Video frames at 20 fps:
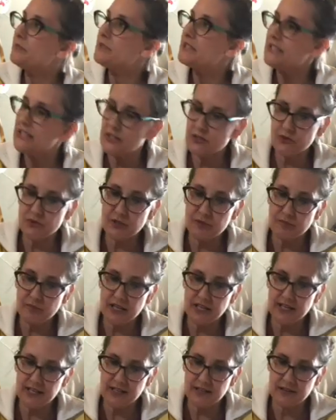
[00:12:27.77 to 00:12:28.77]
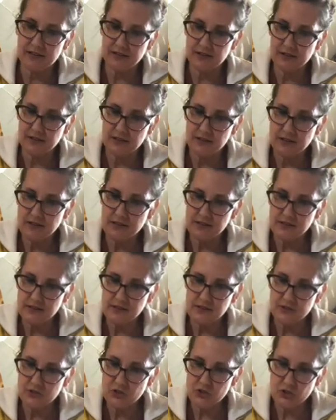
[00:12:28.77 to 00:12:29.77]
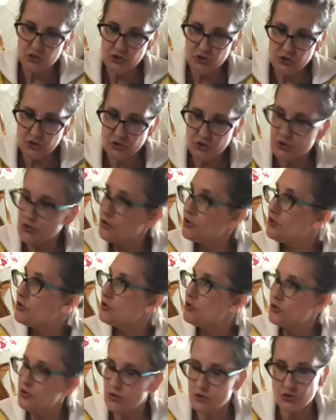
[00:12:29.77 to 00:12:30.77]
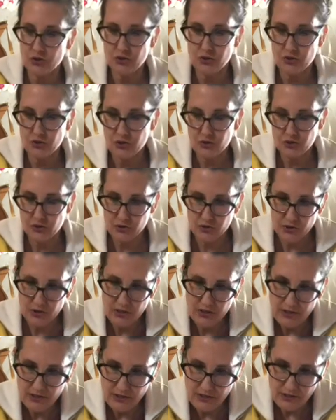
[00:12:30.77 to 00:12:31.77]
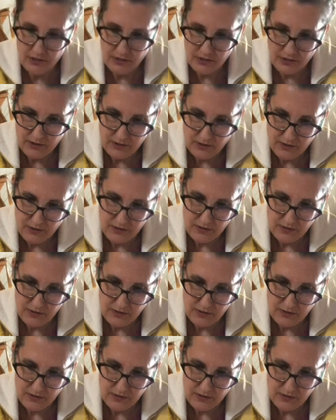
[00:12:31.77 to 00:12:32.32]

see you in a minute. Shh. Can we watch YouTube?